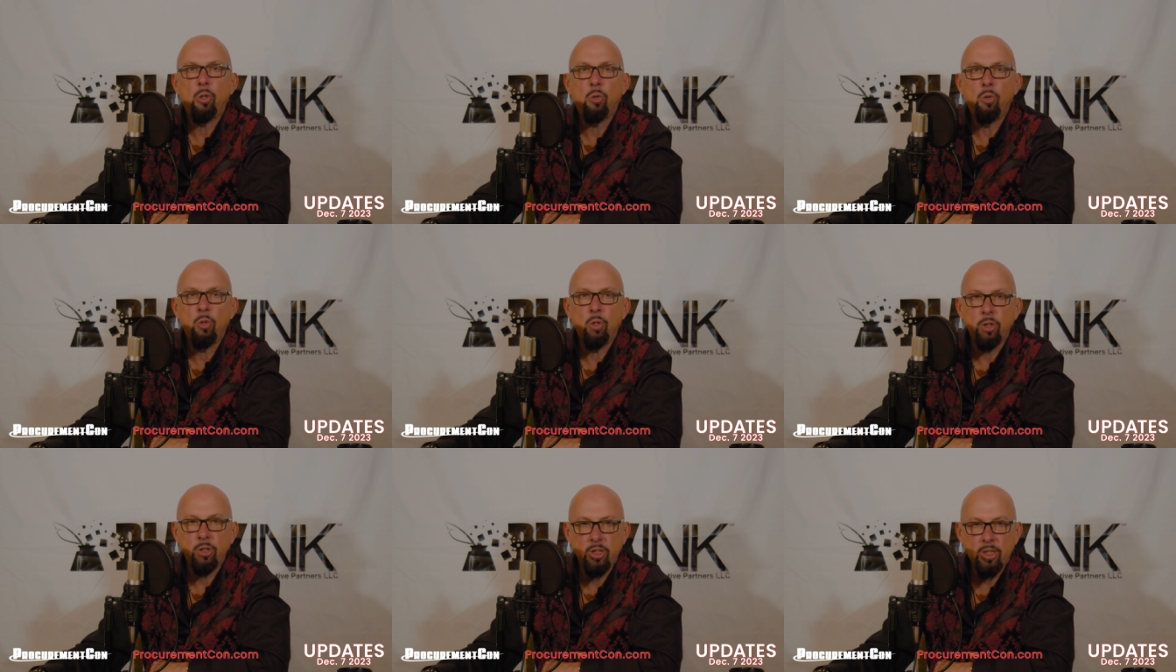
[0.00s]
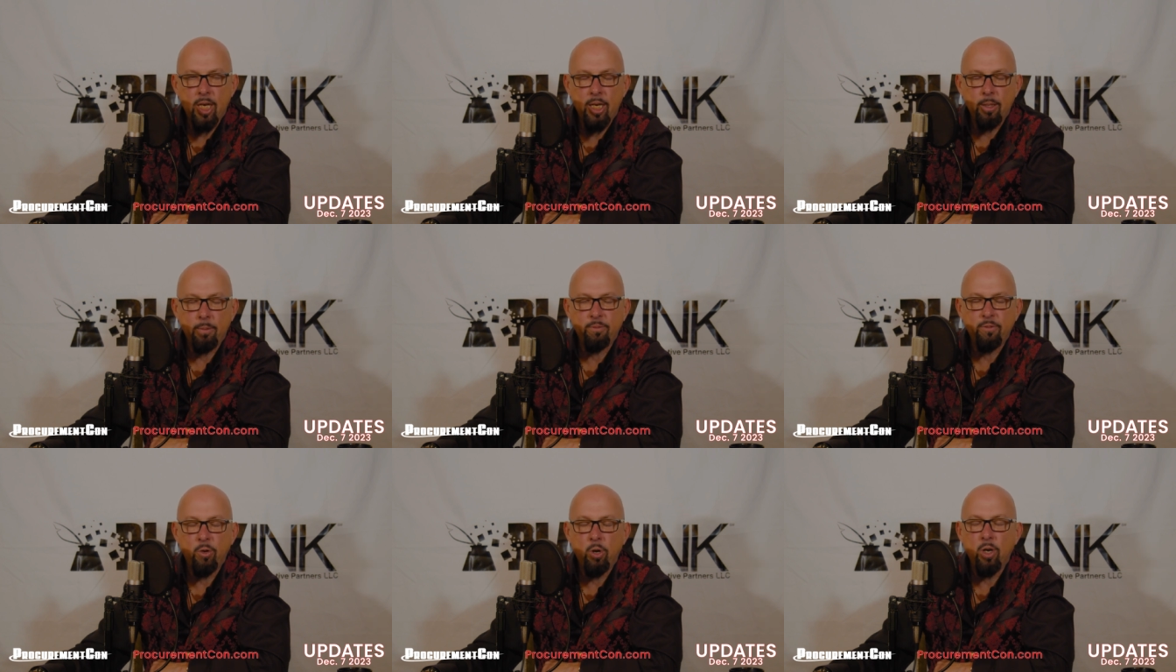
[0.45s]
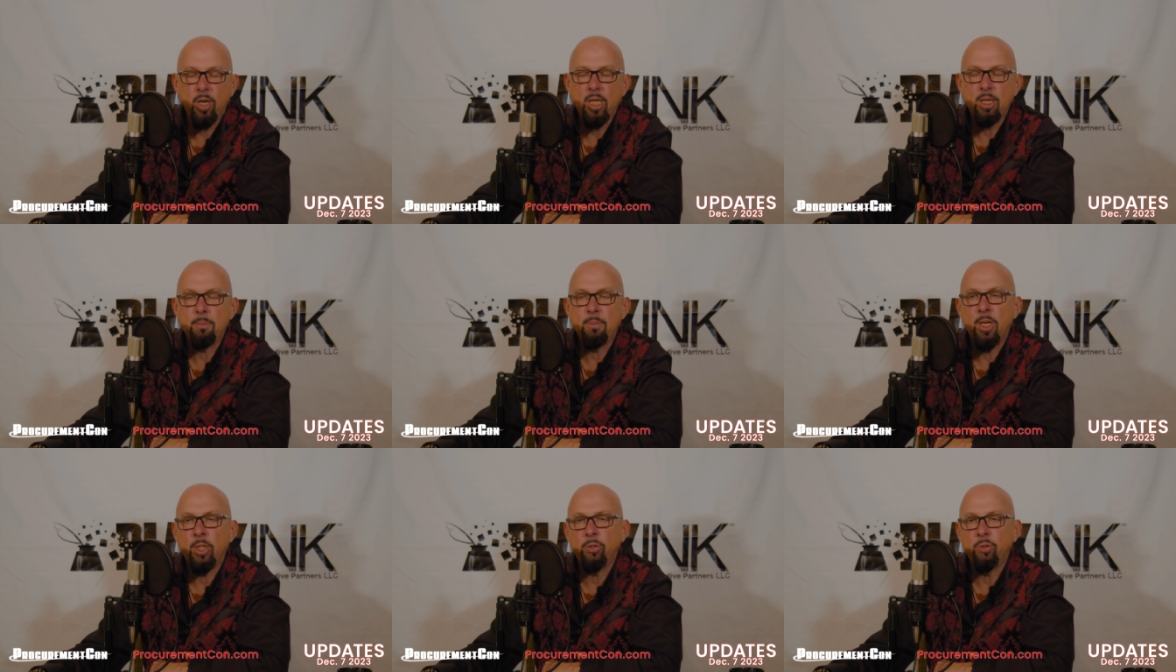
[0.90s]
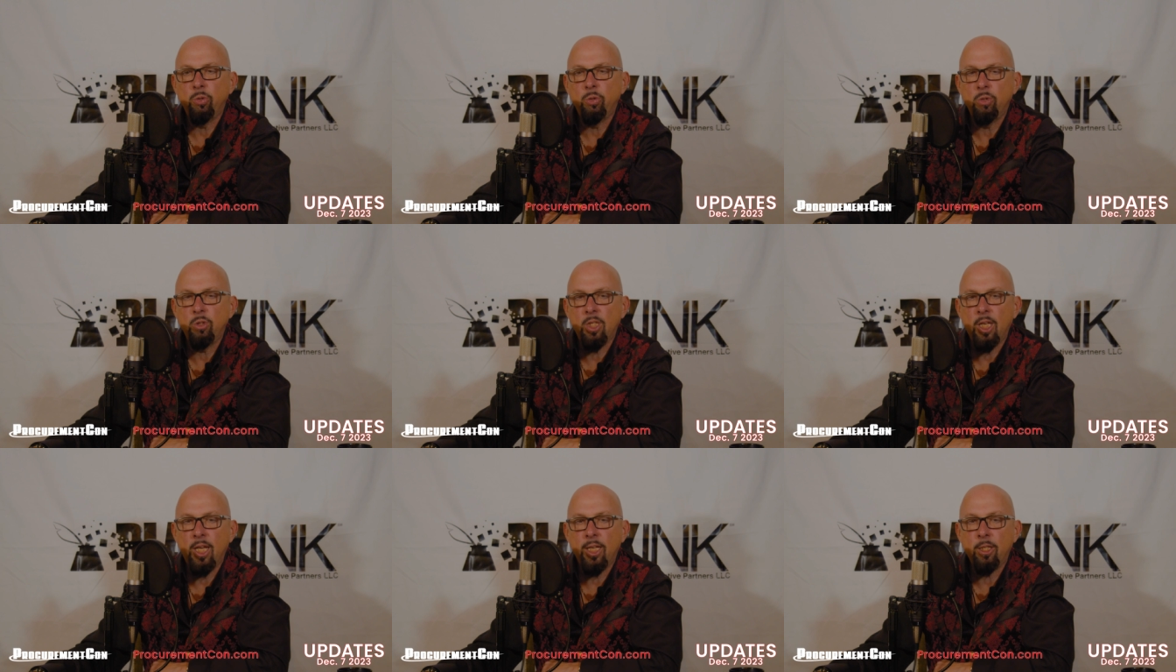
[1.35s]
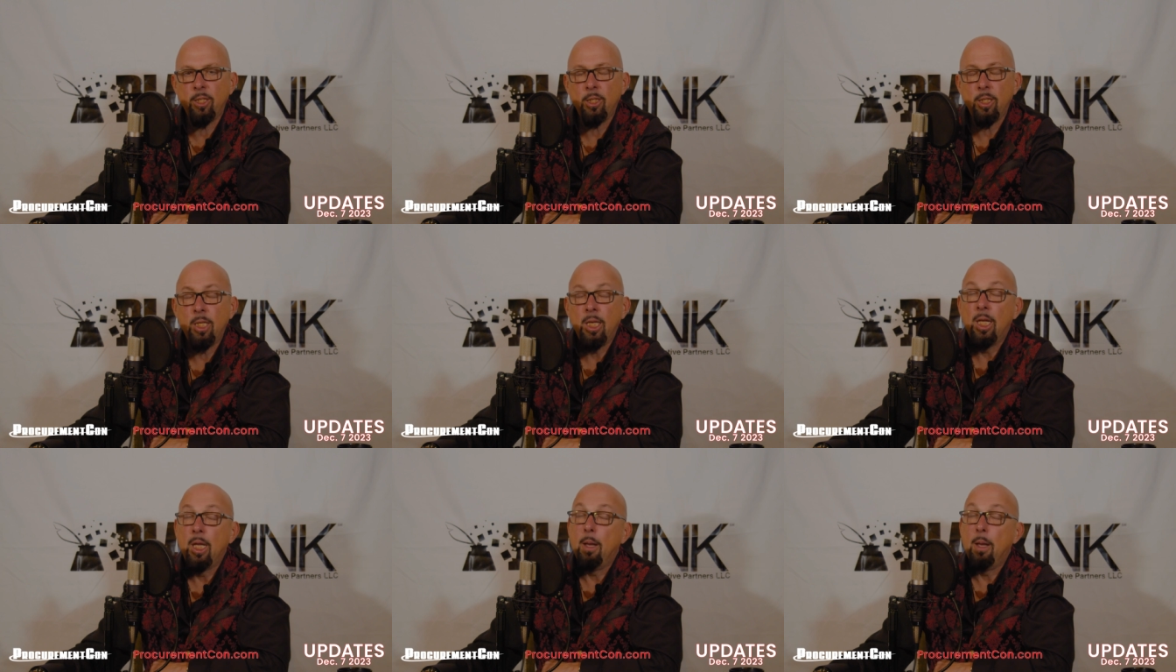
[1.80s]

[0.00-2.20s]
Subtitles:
or sign up for our email newsletter.